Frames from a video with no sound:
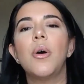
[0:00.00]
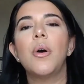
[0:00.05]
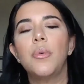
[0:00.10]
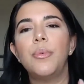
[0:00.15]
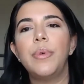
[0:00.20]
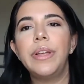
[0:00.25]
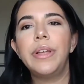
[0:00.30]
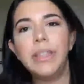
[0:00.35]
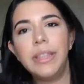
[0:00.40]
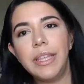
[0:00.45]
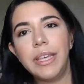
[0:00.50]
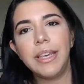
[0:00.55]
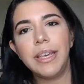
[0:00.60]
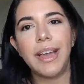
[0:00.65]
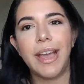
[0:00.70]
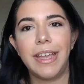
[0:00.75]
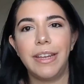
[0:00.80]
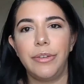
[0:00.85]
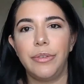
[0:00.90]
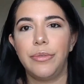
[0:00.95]
One
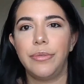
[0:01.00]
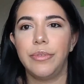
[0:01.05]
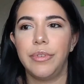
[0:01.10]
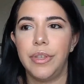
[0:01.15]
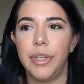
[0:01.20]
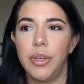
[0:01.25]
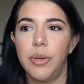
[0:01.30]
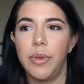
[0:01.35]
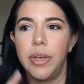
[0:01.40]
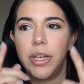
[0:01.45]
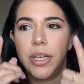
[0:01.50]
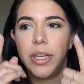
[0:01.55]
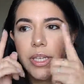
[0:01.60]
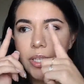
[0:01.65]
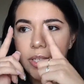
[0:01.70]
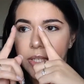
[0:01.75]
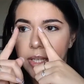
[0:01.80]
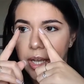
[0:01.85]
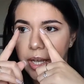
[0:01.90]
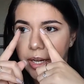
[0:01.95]
thing I don't do
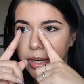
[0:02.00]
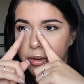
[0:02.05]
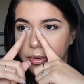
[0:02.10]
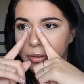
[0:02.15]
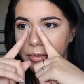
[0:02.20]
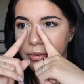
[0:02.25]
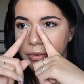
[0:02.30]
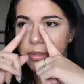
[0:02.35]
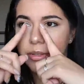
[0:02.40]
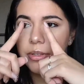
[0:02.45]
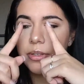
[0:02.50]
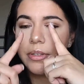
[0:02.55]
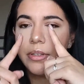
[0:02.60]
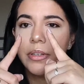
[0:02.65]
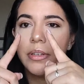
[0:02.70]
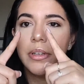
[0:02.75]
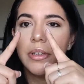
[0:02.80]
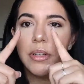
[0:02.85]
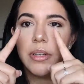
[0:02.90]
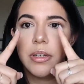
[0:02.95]
is I don't
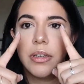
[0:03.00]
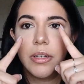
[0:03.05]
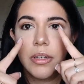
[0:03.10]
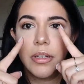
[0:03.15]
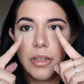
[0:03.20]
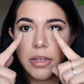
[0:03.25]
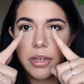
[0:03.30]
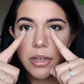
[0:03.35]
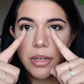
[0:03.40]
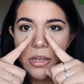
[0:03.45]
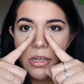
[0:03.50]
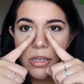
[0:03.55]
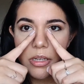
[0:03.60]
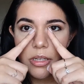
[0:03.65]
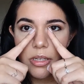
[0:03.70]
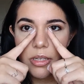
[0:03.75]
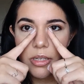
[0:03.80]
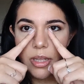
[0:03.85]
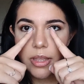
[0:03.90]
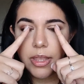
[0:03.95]

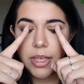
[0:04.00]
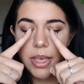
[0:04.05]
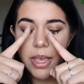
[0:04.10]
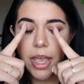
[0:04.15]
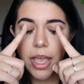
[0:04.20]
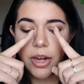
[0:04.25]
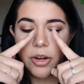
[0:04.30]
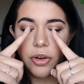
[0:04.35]
set the